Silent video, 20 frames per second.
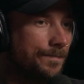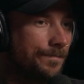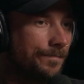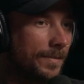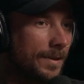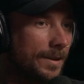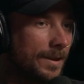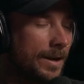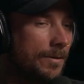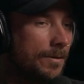
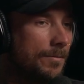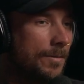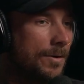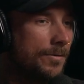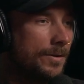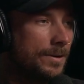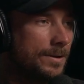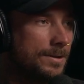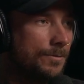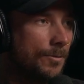they were
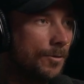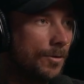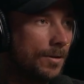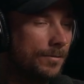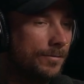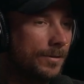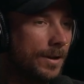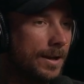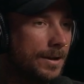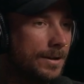moving to more
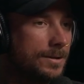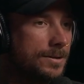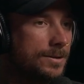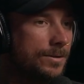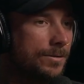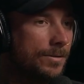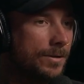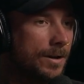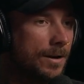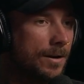of like a
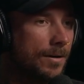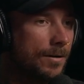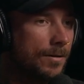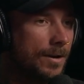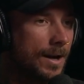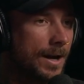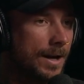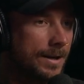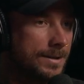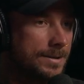studio
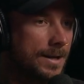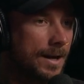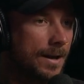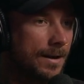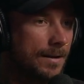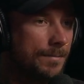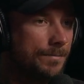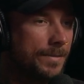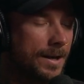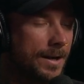kind of
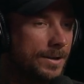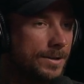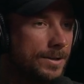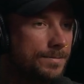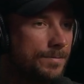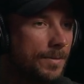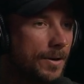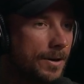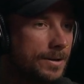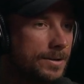setup. They had
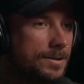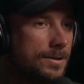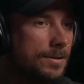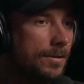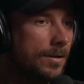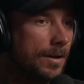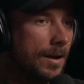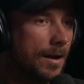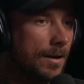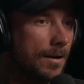just bought a
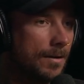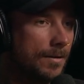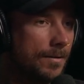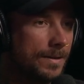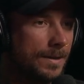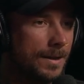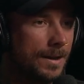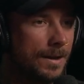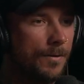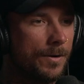studio
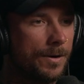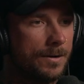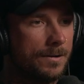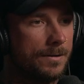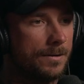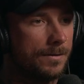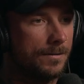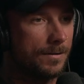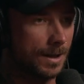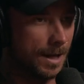and they wanted to
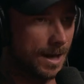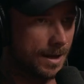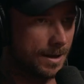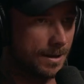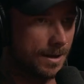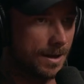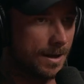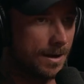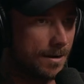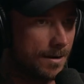do a lot
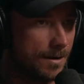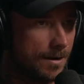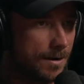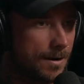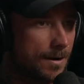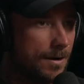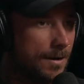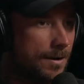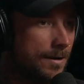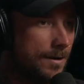in there.
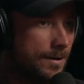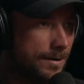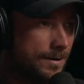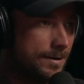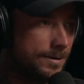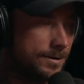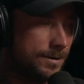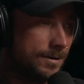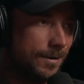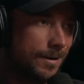
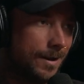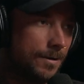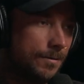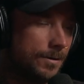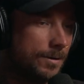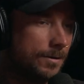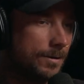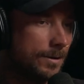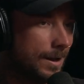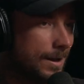So they're like, we're
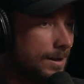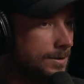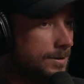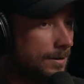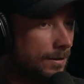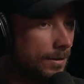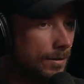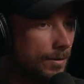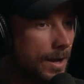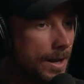doing less
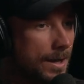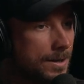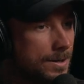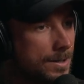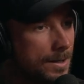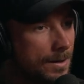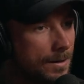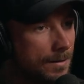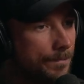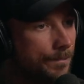on
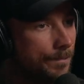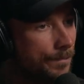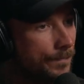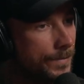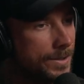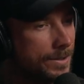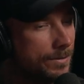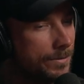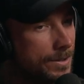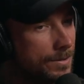location.
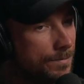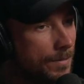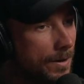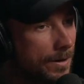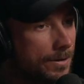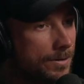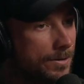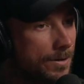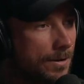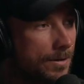So we just
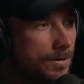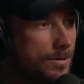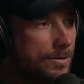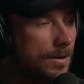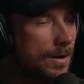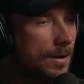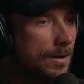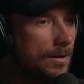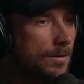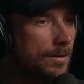bought a truck and
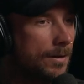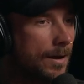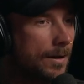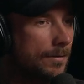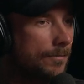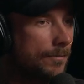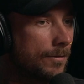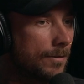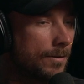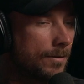trailer,
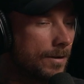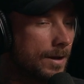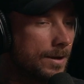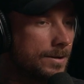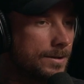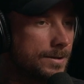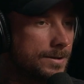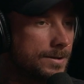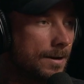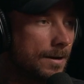like for
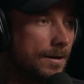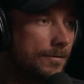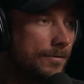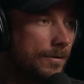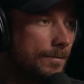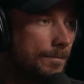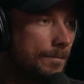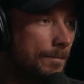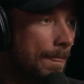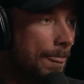location stuff.
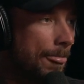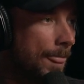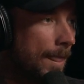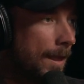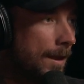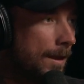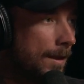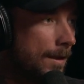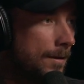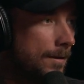And
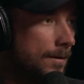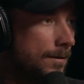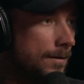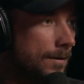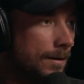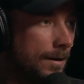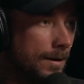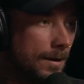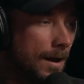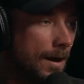
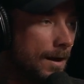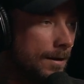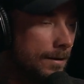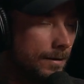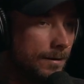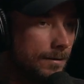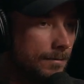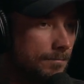they're like, yeah, like